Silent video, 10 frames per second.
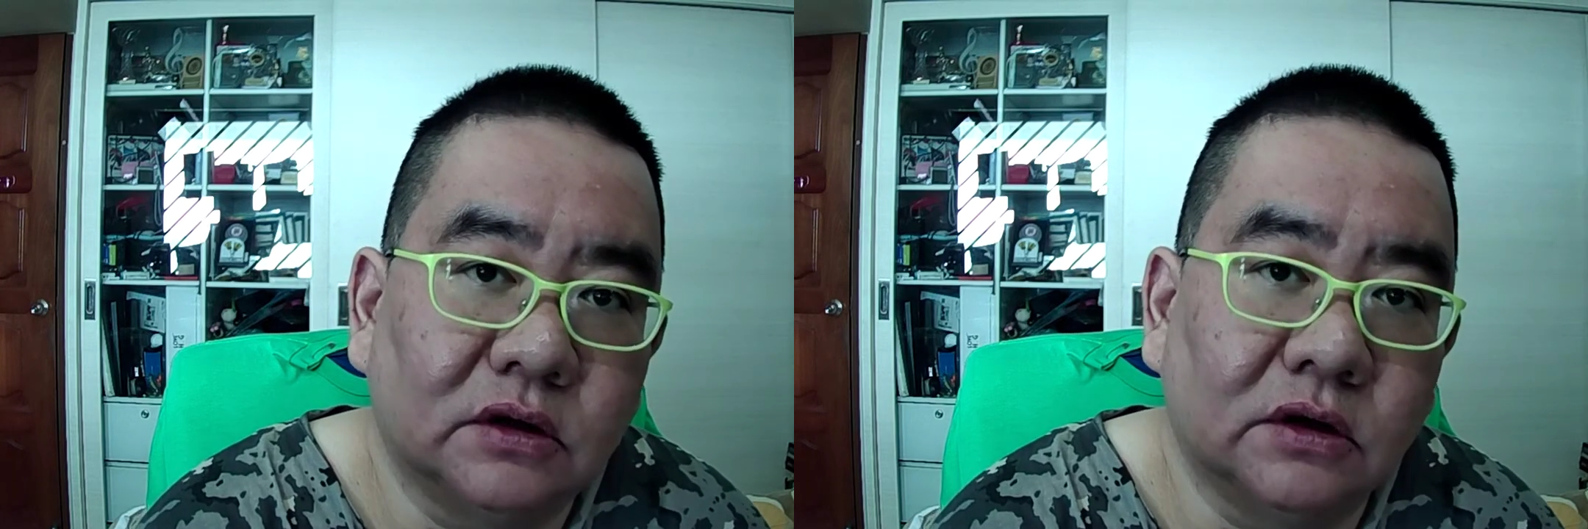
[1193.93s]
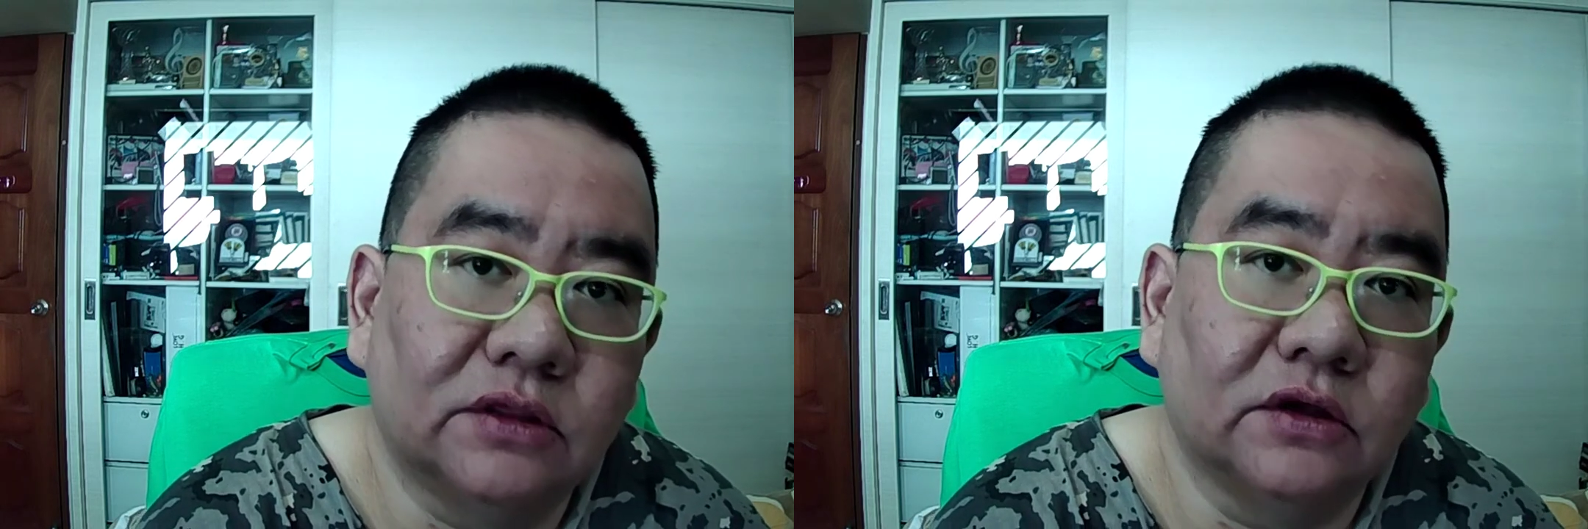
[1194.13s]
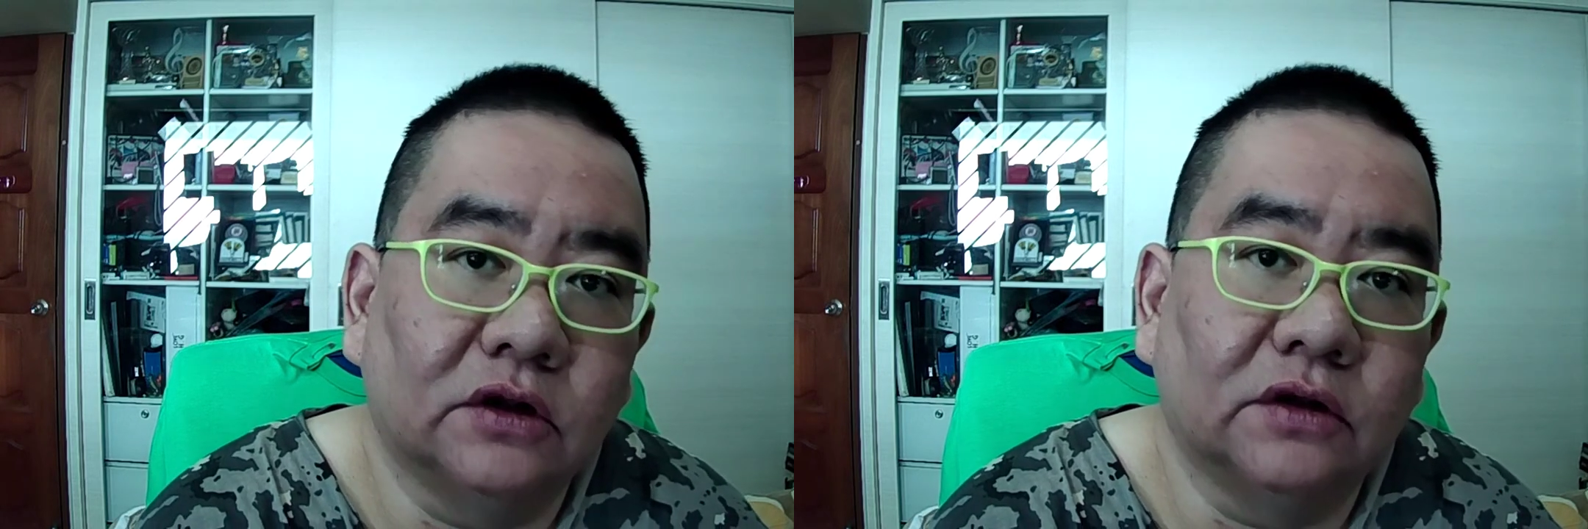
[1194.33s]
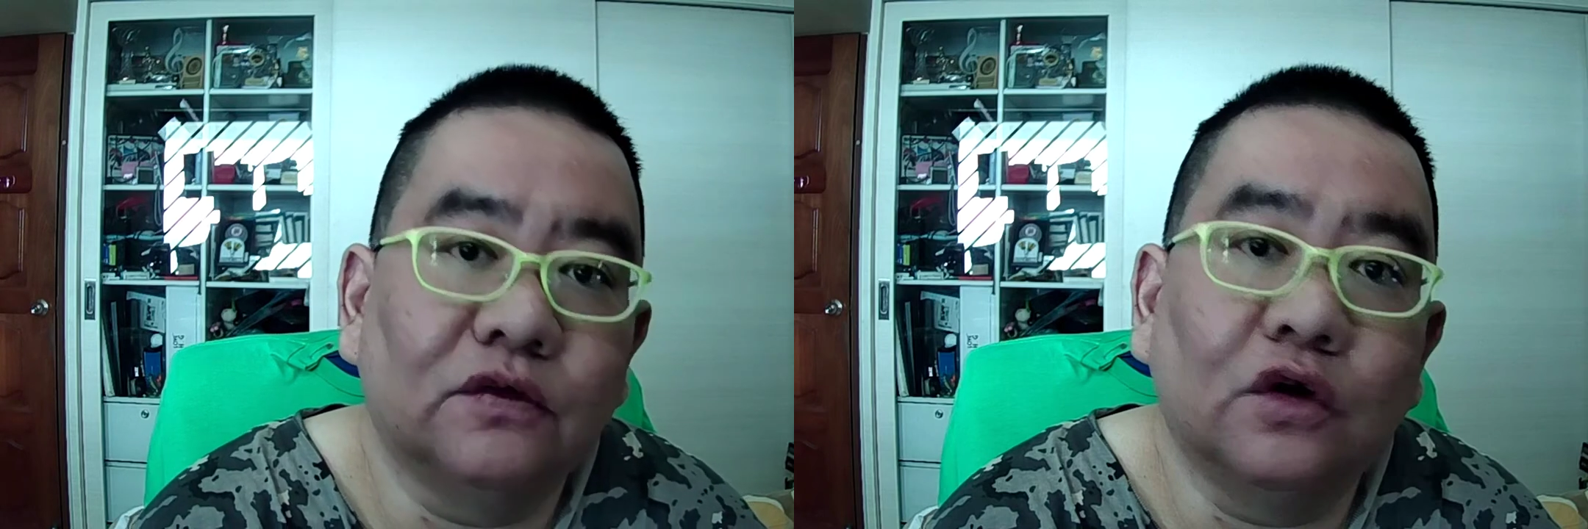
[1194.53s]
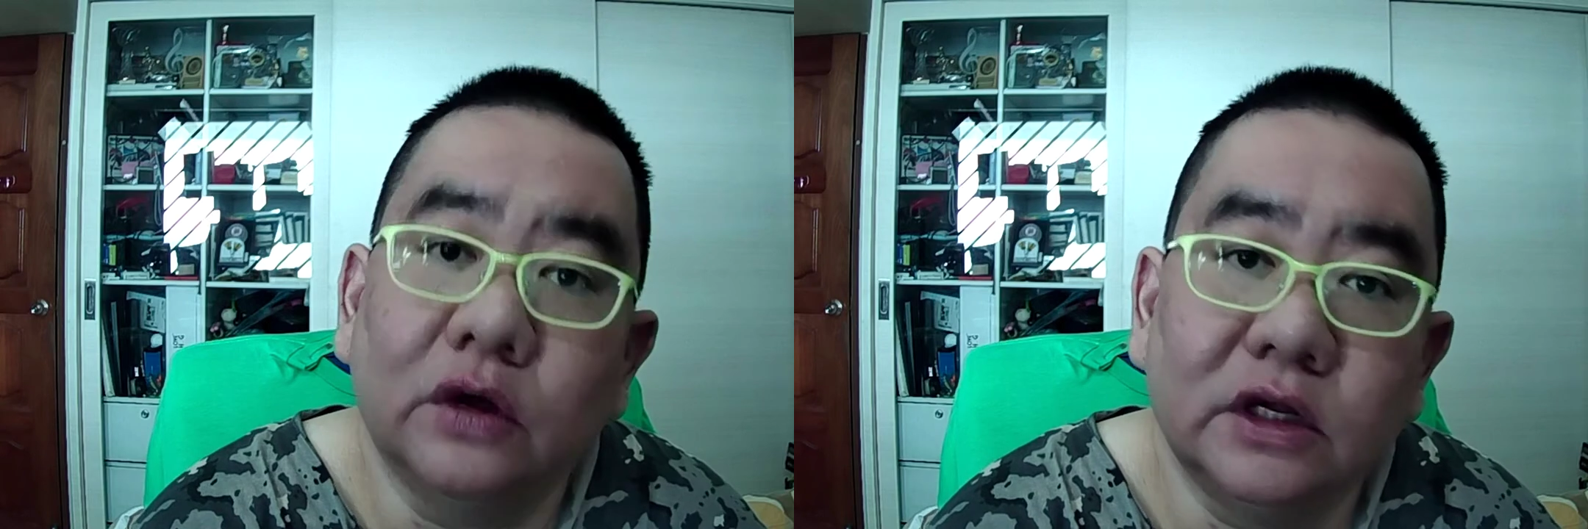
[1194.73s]
thought of
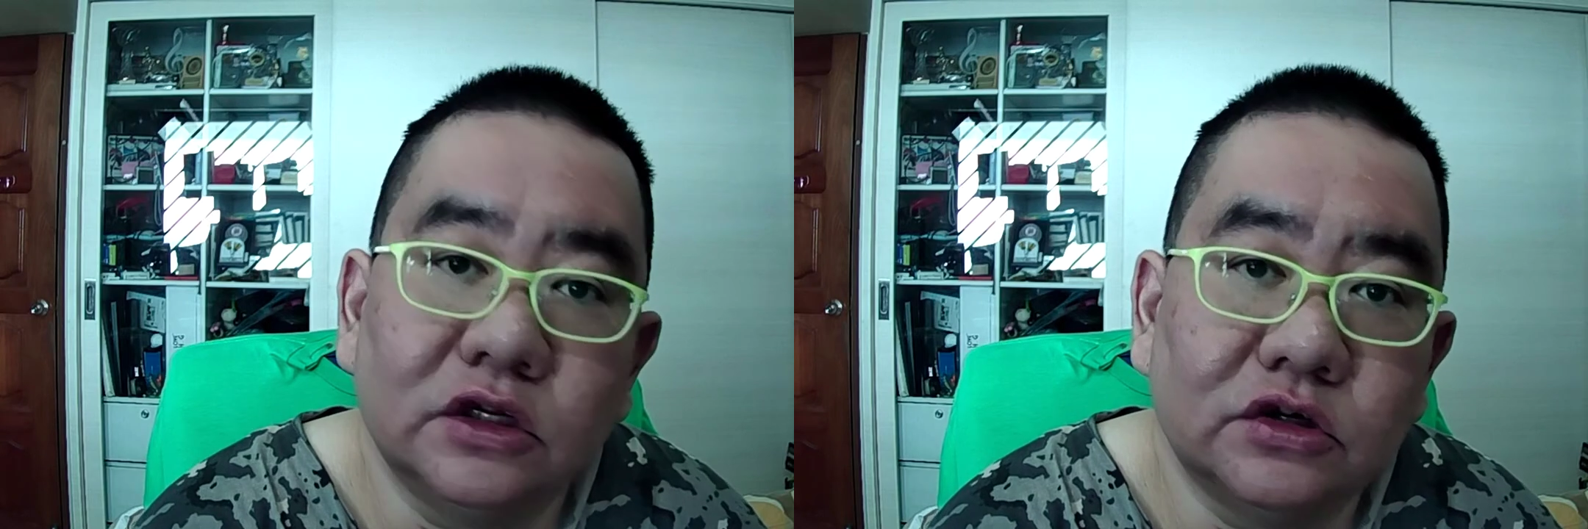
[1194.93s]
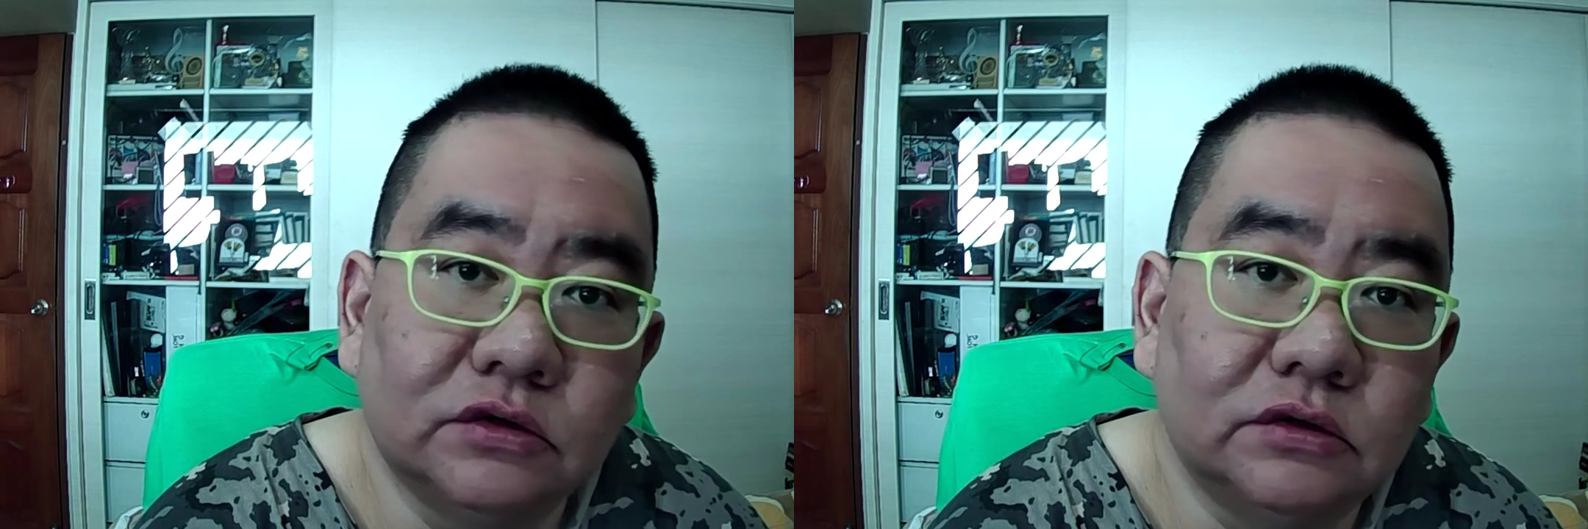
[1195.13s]
going through.